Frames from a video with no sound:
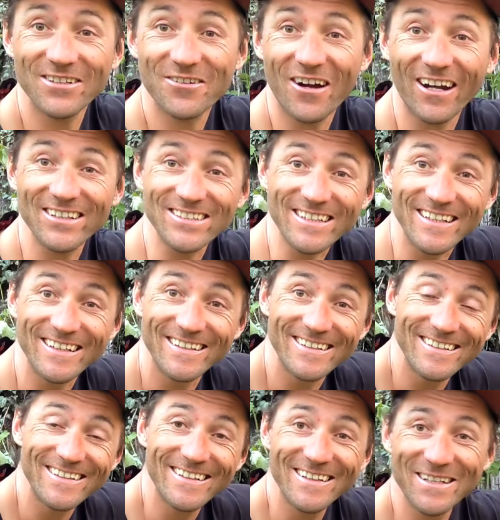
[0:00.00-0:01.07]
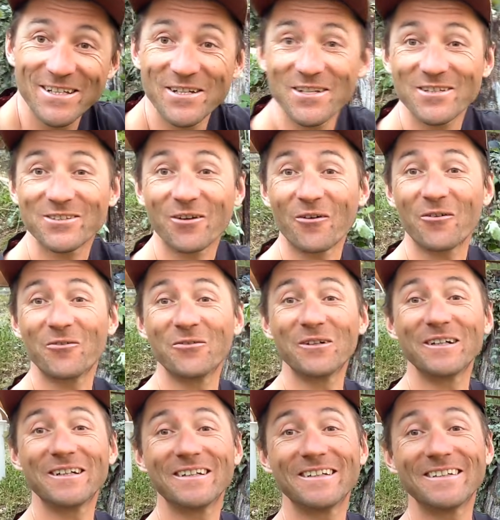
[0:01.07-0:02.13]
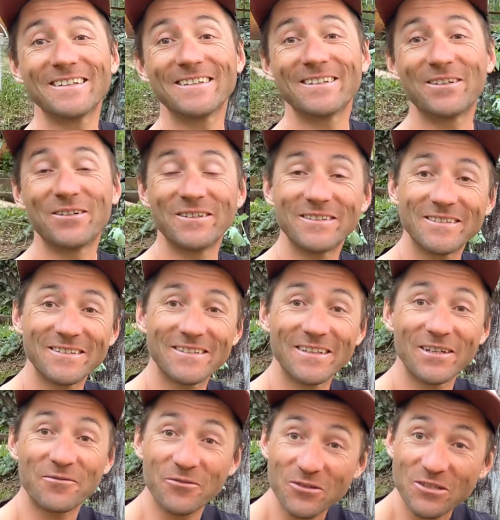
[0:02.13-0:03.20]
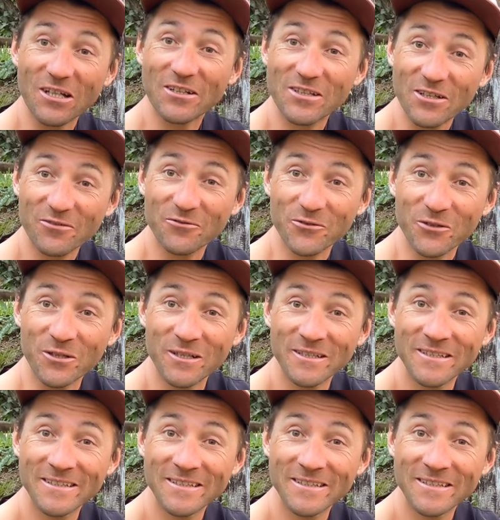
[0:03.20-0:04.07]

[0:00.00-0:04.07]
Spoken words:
it crazy? So it was successful.